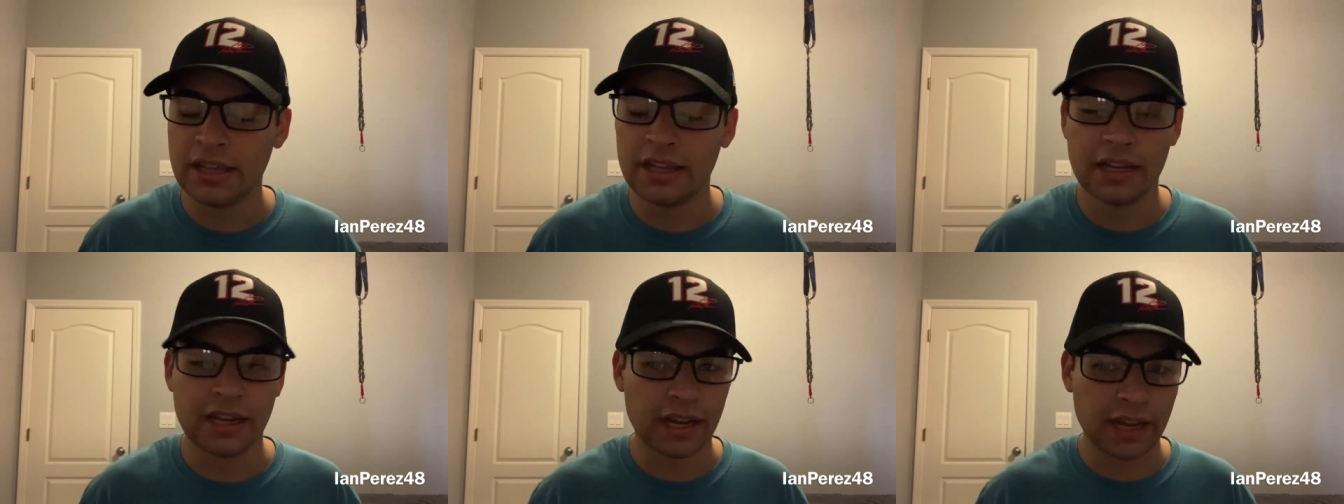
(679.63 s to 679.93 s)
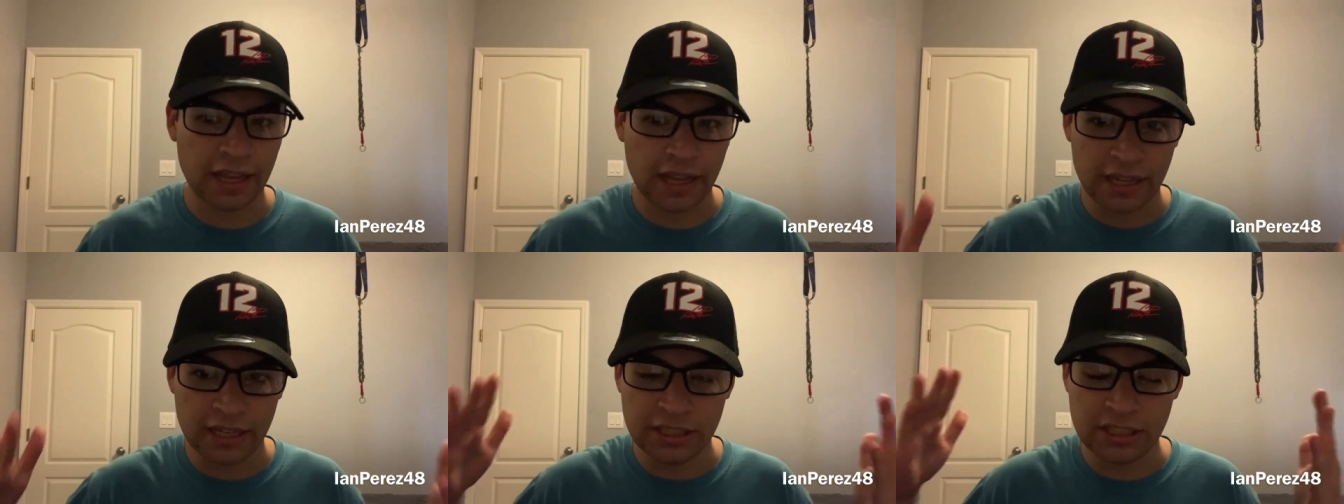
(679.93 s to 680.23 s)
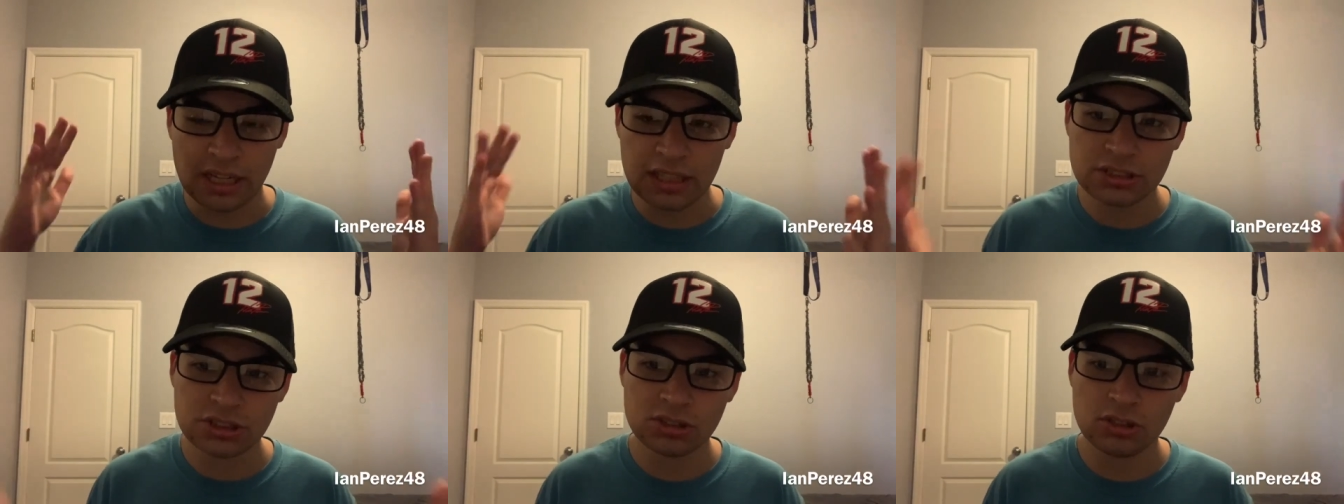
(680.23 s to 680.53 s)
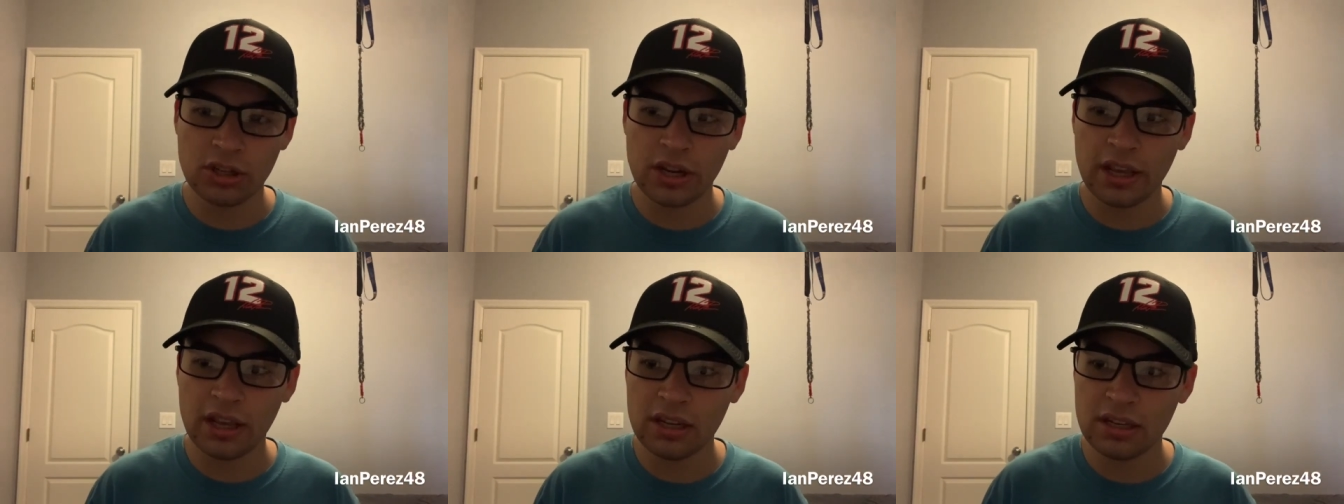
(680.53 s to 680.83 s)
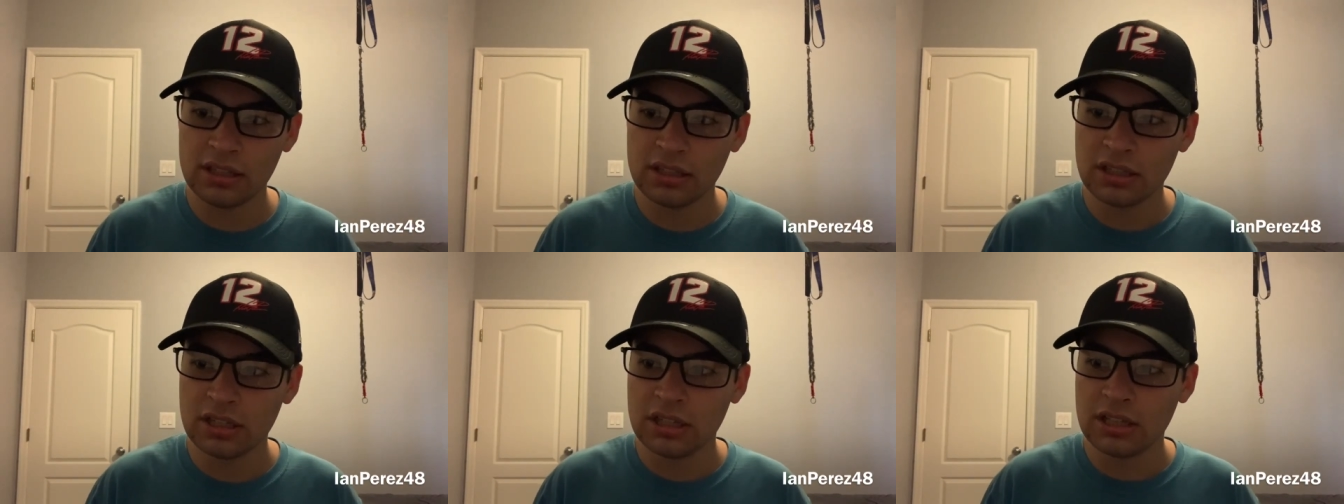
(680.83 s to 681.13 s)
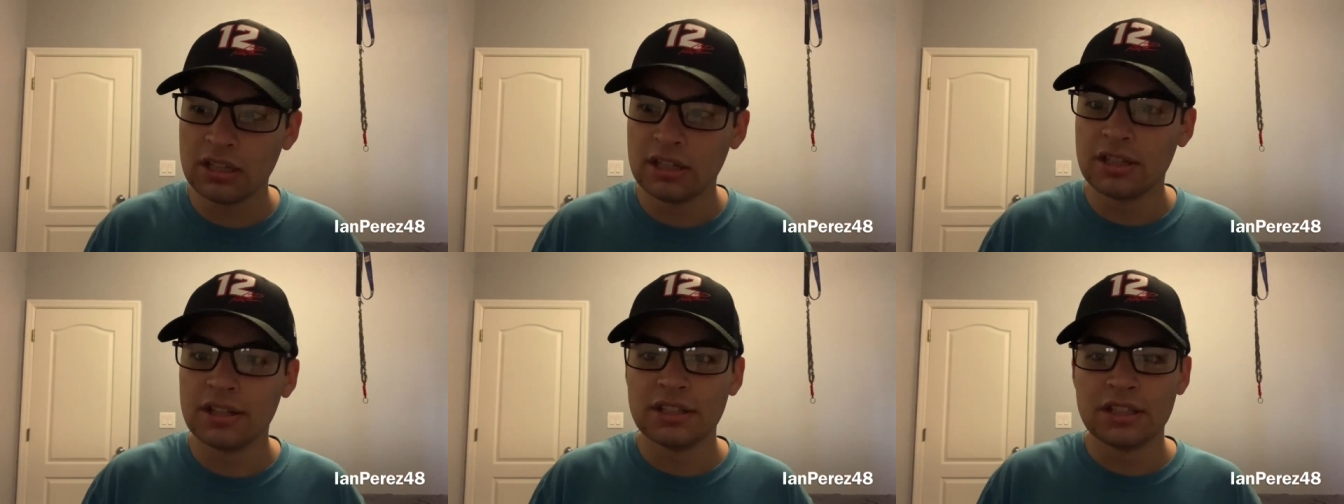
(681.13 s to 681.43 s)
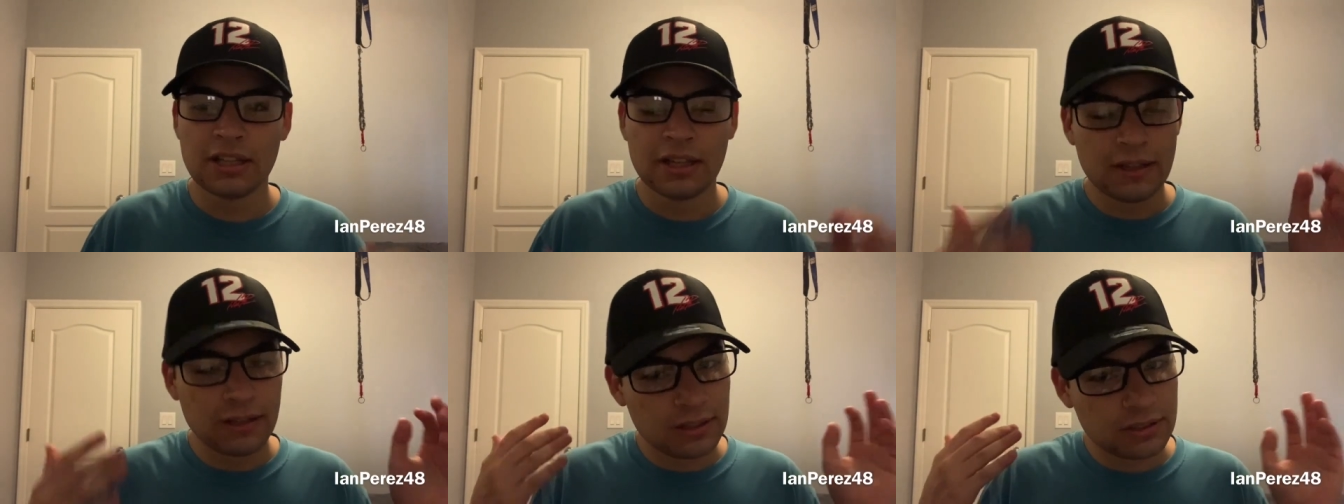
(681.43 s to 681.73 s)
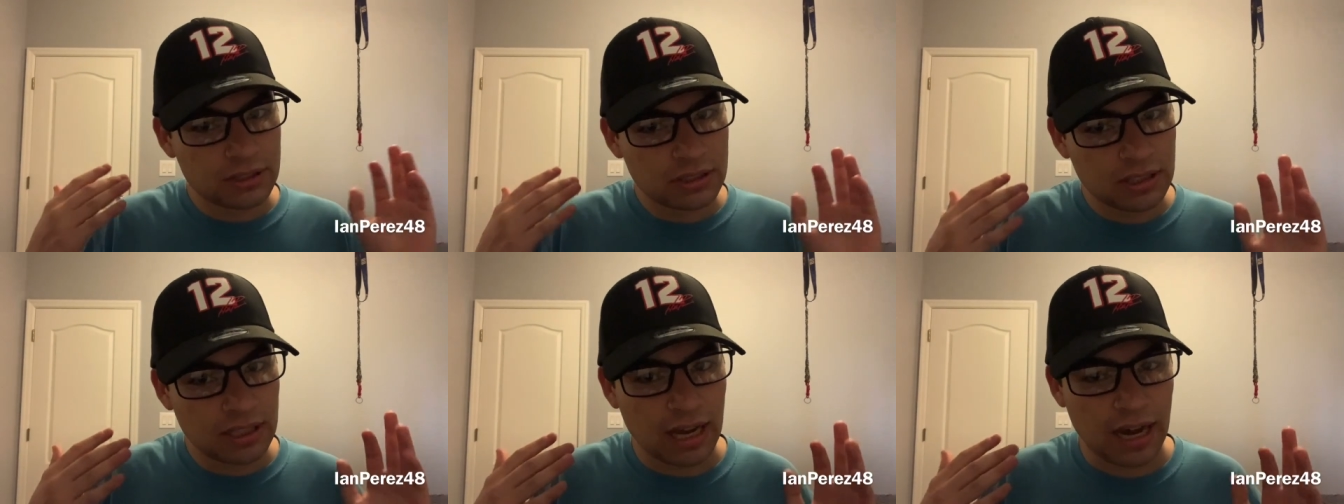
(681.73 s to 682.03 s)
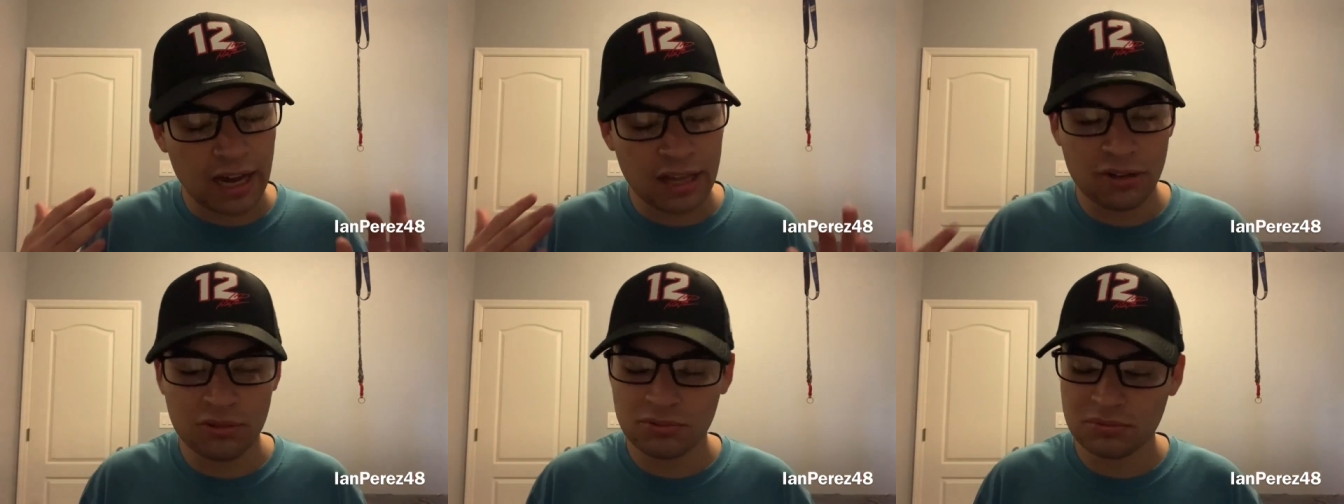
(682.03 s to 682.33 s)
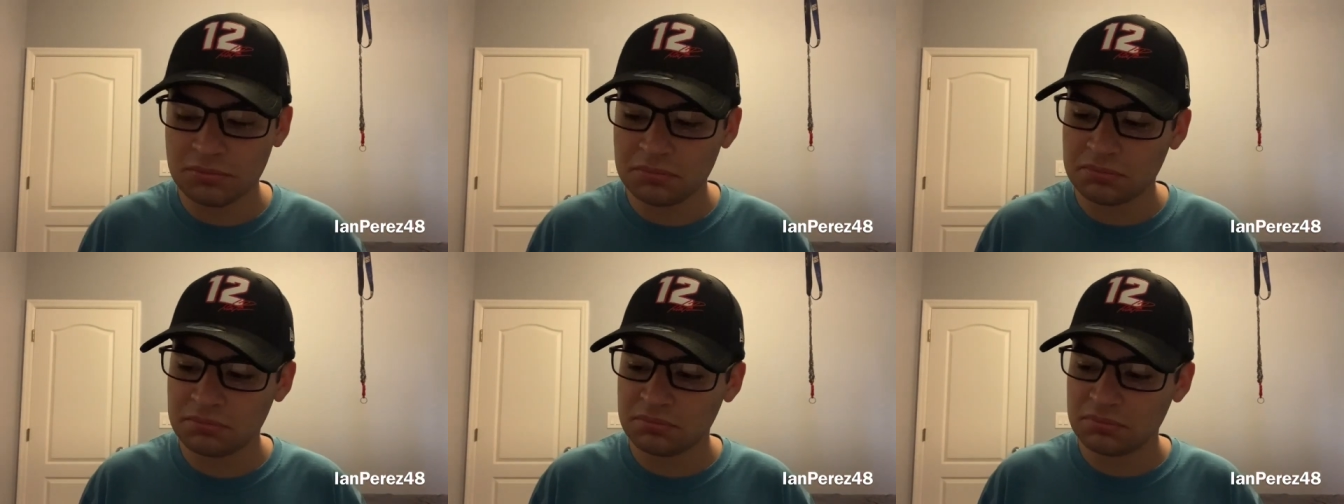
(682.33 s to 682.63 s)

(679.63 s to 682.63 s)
And yesterday, I don't